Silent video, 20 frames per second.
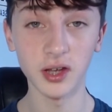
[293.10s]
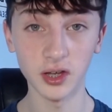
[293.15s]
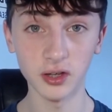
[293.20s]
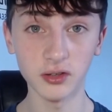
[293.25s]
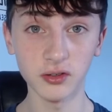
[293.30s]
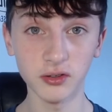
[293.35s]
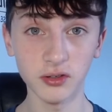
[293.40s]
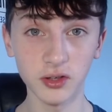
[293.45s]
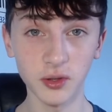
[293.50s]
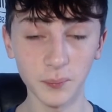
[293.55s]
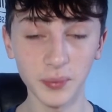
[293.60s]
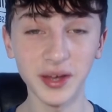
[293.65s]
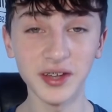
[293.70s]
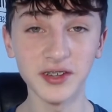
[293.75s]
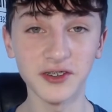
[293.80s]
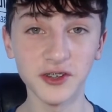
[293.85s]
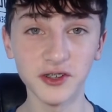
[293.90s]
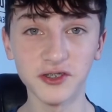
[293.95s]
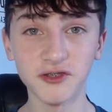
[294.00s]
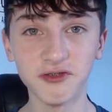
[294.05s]
compared
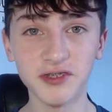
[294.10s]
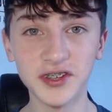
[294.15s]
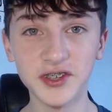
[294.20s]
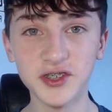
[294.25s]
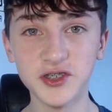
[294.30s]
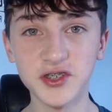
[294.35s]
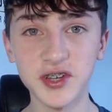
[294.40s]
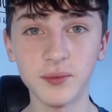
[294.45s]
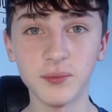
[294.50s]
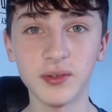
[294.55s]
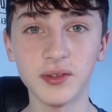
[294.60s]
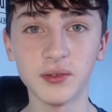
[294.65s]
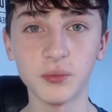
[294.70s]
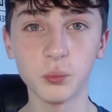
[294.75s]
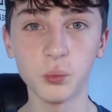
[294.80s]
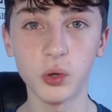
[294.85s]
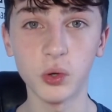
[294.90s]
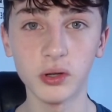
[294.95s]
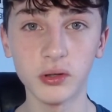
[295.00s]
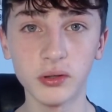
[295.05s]
to Reece James's
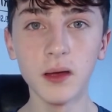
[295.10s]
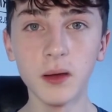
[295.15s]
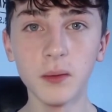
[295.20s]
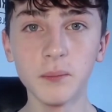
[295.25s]
1.